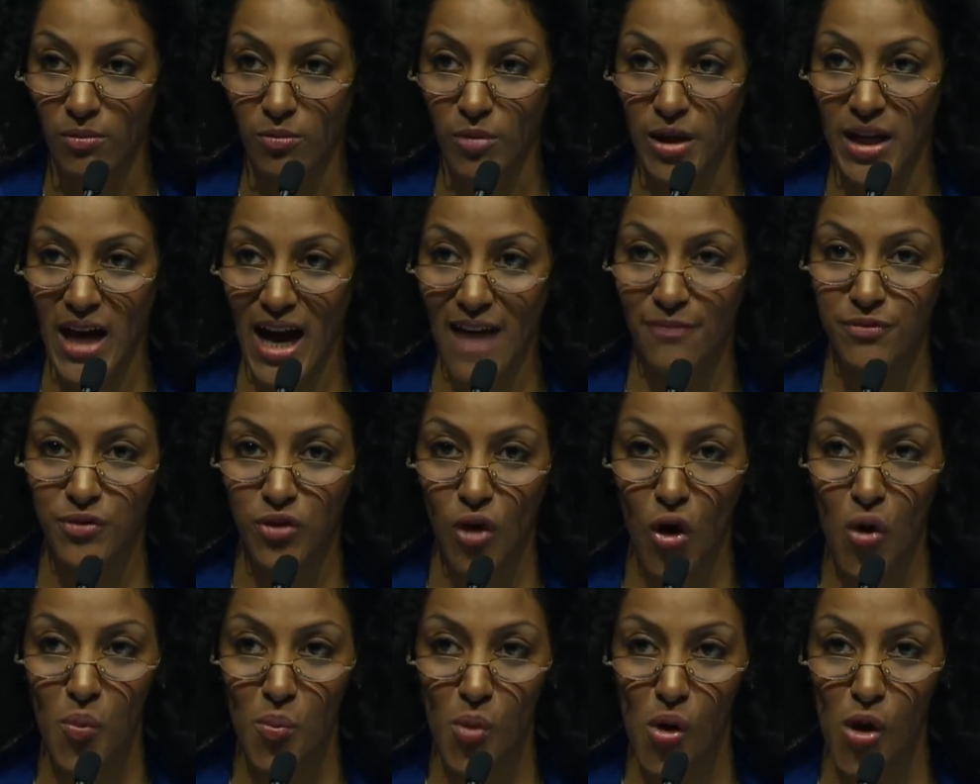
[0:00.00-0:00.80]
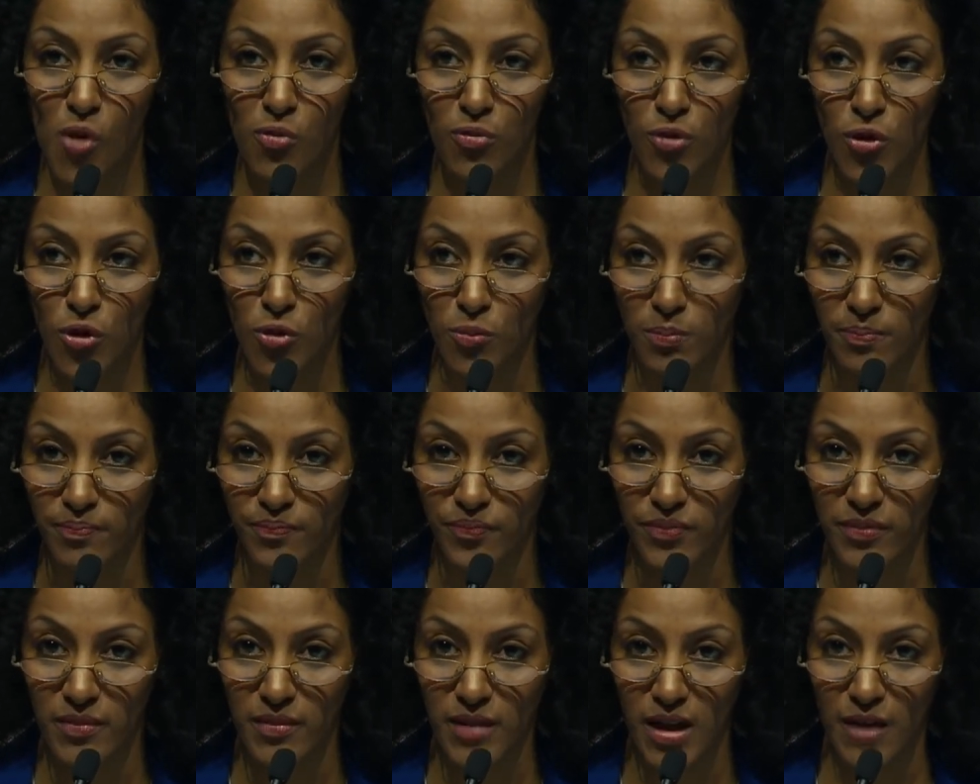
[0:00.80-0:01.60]
We have no more
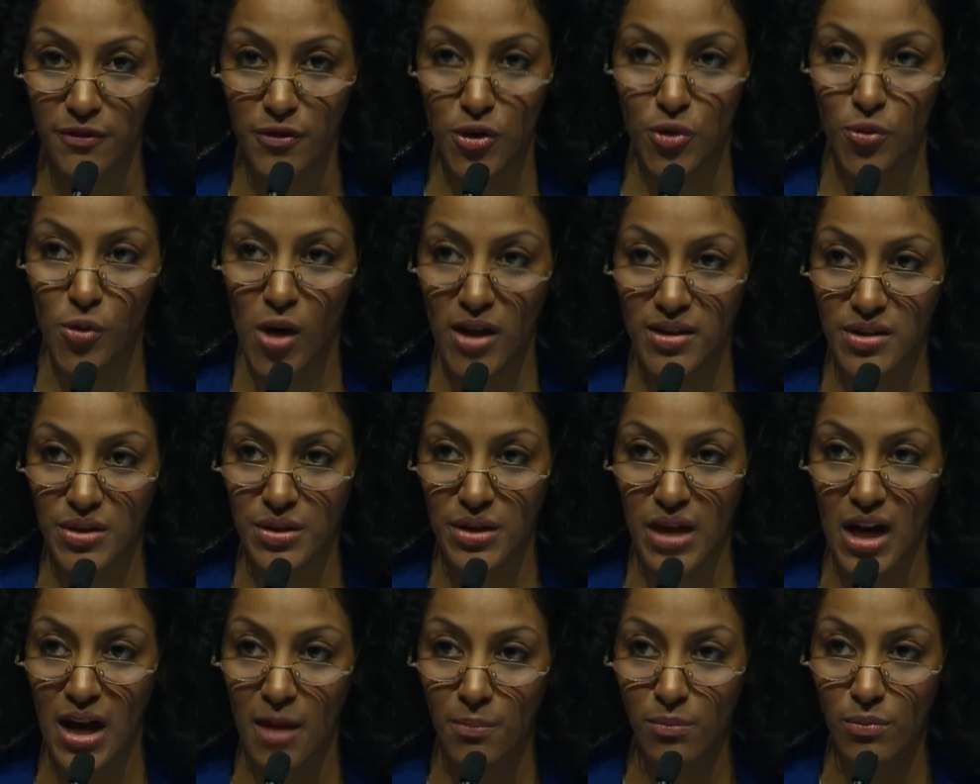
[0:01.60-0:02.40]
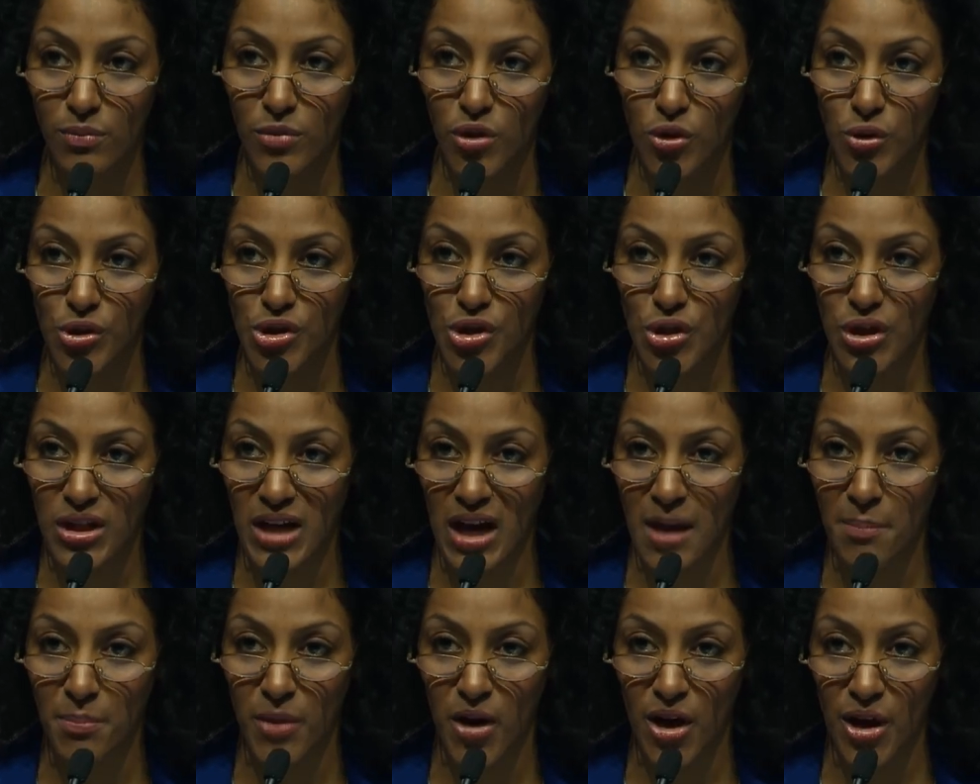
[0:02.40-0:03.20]
room. If you want to come, you should
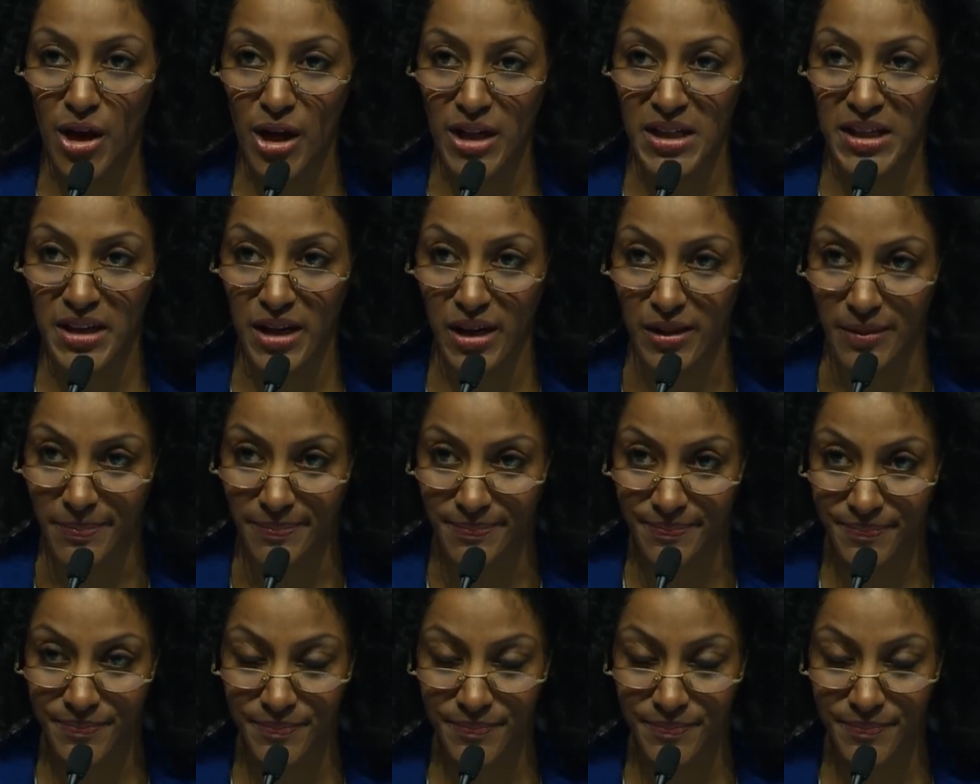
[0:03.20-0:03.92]
come earlier.